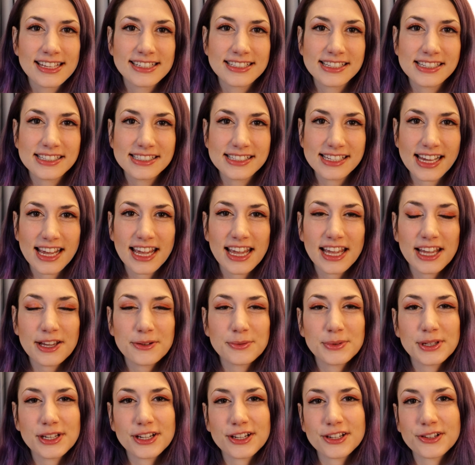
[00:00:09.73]
Today
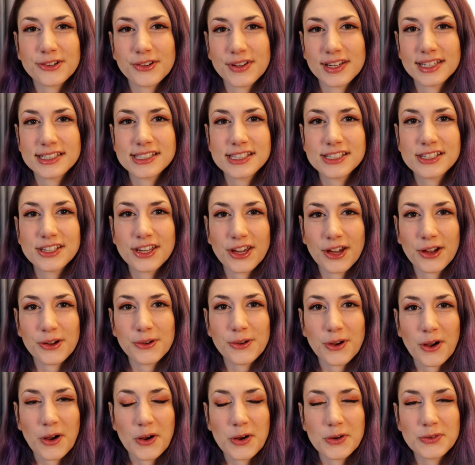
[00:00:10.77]
we are going to go
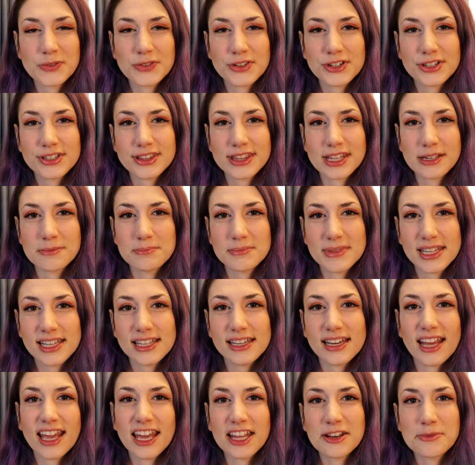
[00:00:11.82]
over the
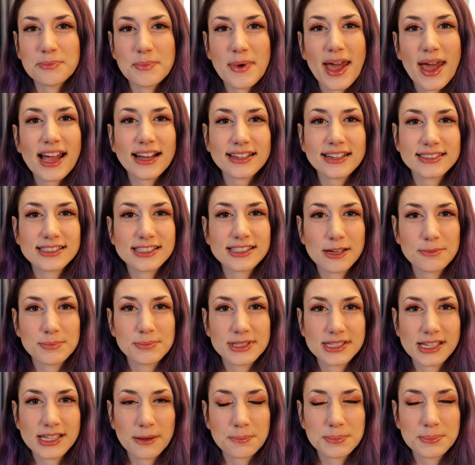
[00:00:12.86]
Min and Max
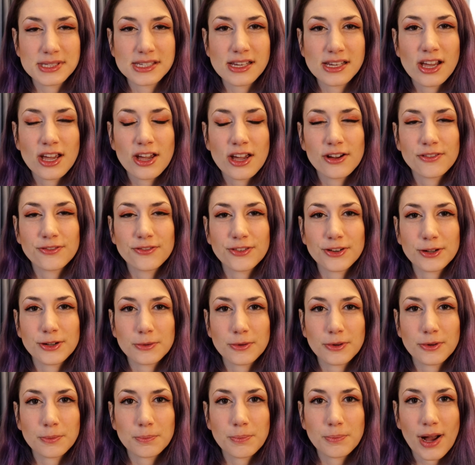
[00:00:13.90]
Substeps
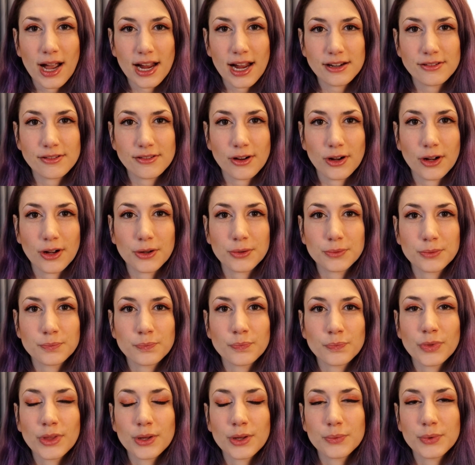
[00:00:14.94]
for Pyro
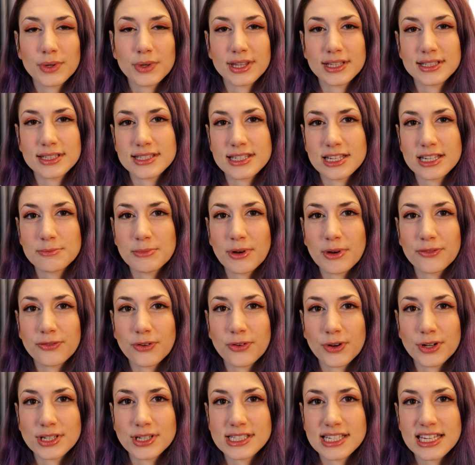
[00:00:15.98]
within Cinema
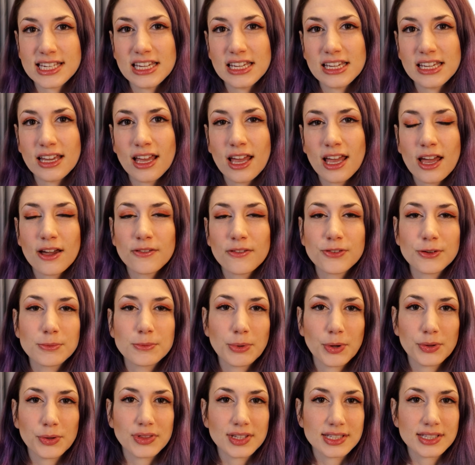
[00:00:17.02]
4D for
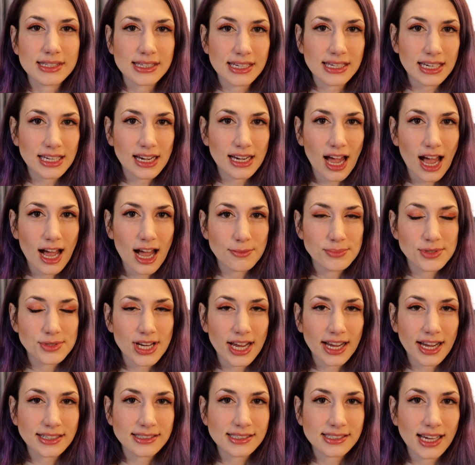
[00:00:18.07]
both the scene
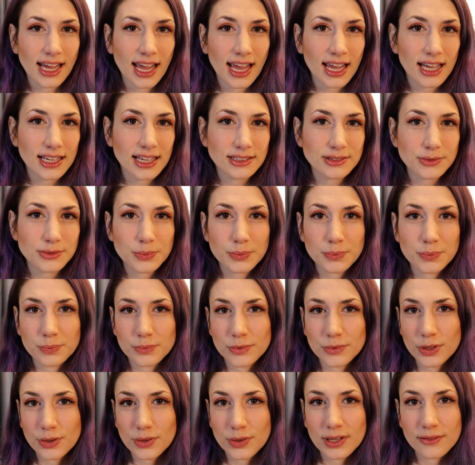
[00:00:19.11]
object, and
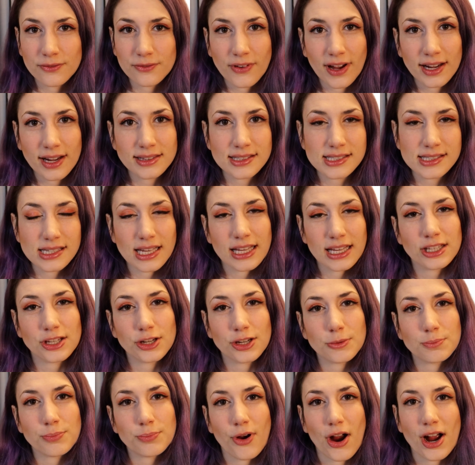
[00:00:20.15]
you can find this in your
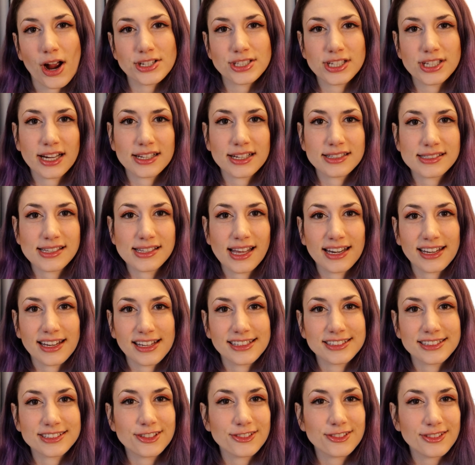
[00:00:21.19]
project setting.
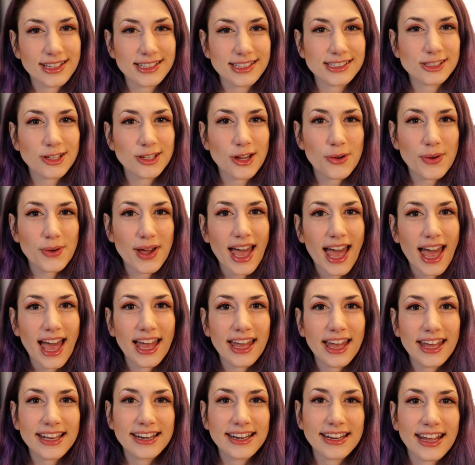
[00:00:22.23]
So let's go
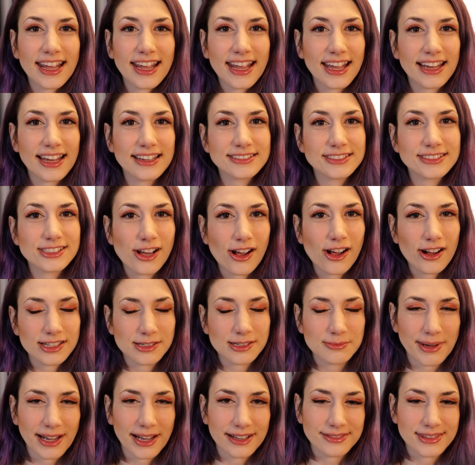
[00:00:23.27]
ahead and talk
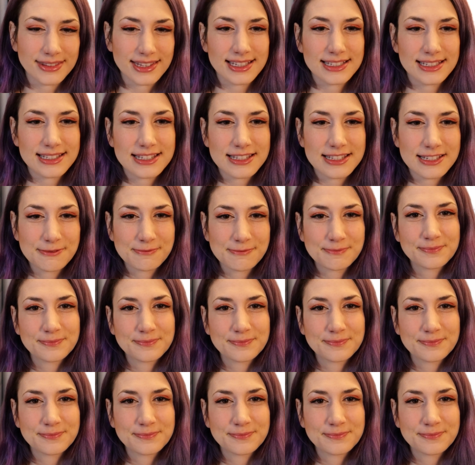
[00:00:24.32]
about this.